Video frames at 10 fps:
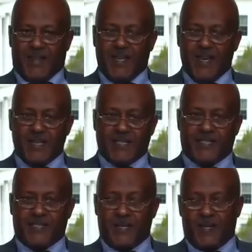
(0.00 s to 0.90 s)

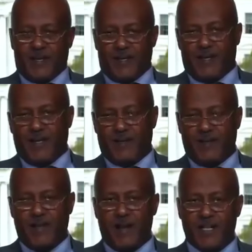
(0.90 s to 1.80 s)
Yes,
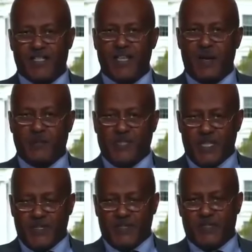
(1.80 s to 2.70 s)
there are some
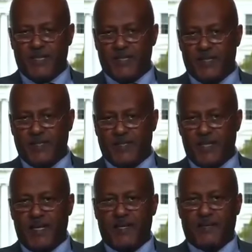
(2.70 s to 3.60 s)
changes. As I
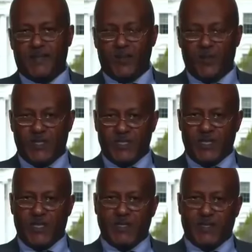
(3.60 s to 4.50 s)
said, we
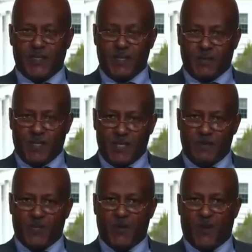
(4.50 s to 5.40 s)
see some
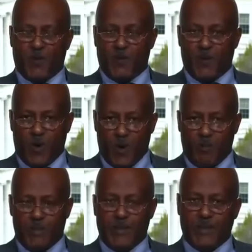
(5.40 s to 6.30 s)
glimmer of
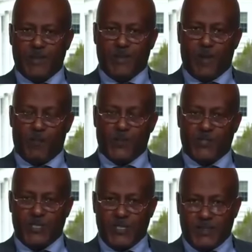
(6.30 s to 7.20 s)
hope and
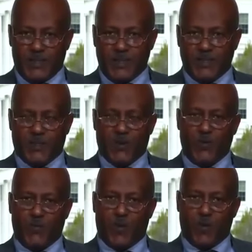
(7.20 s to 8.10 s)
opportunities
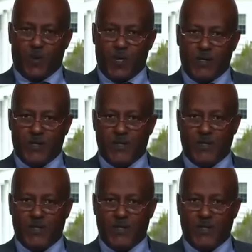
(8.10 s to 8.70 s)
going forward.